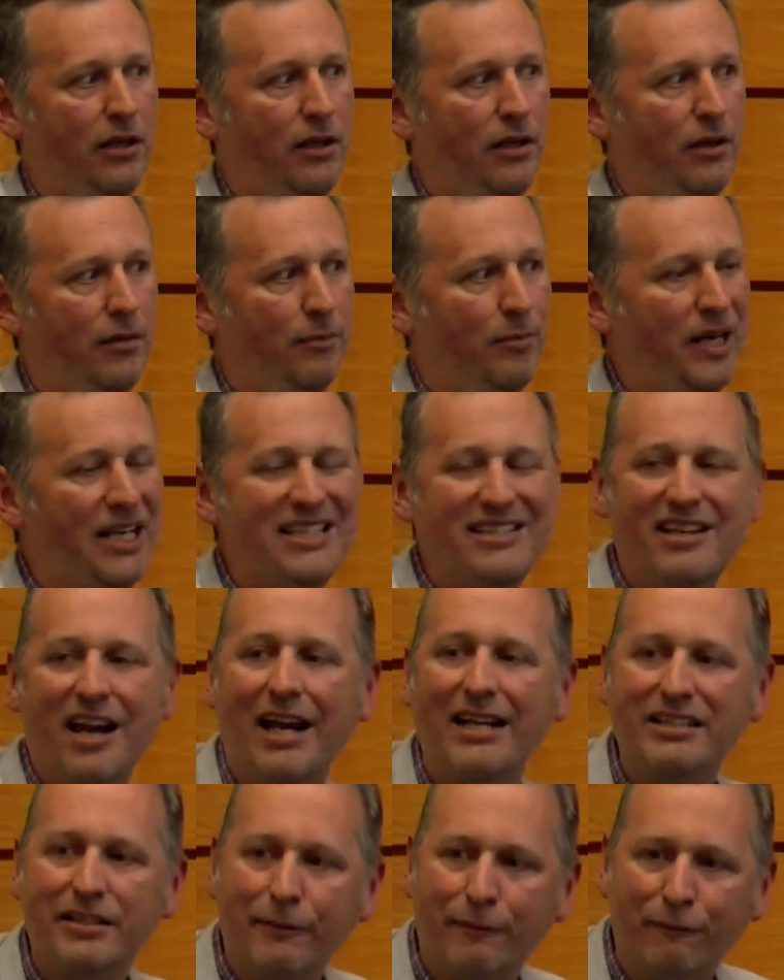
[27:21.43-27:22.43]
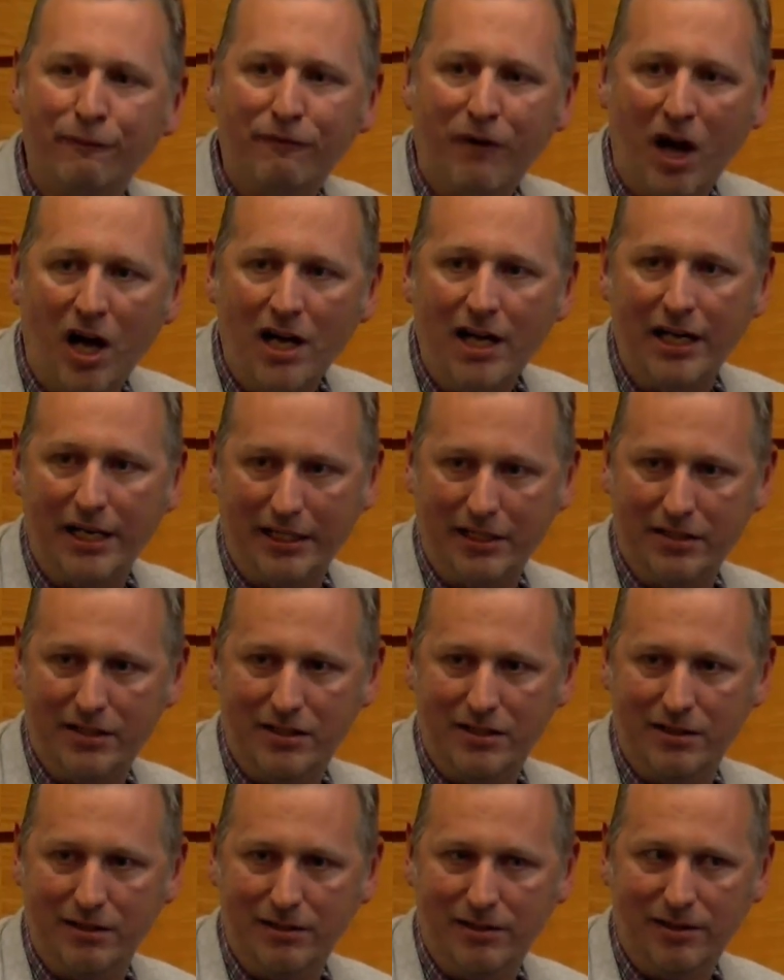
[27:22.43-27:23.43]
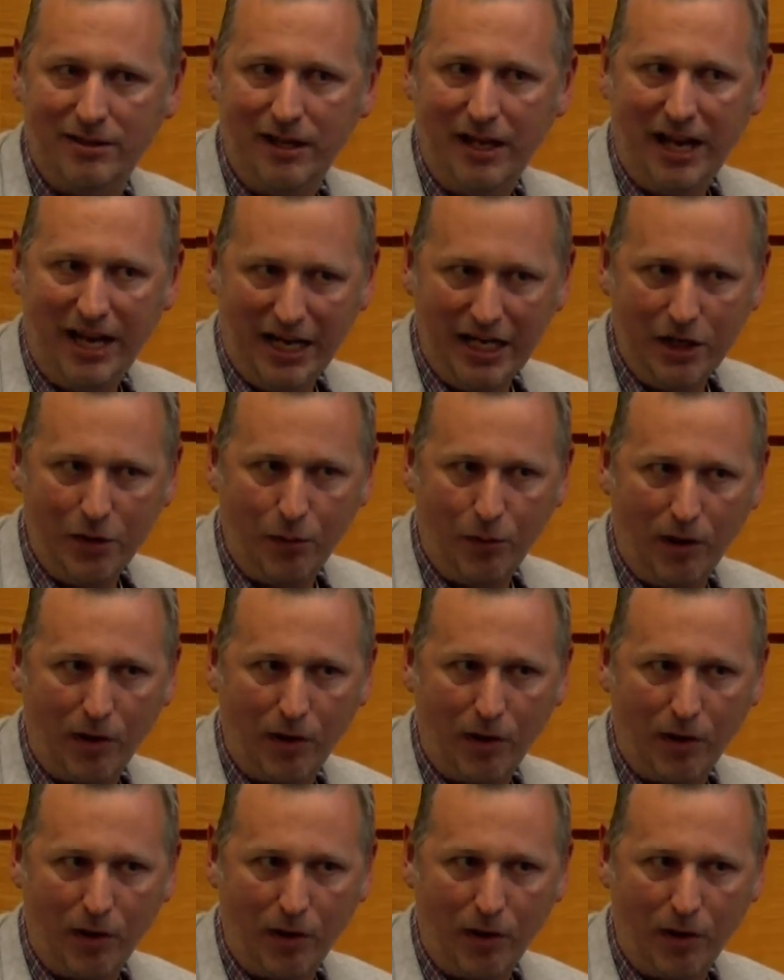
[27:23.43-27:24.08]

But it's not defined anywhere.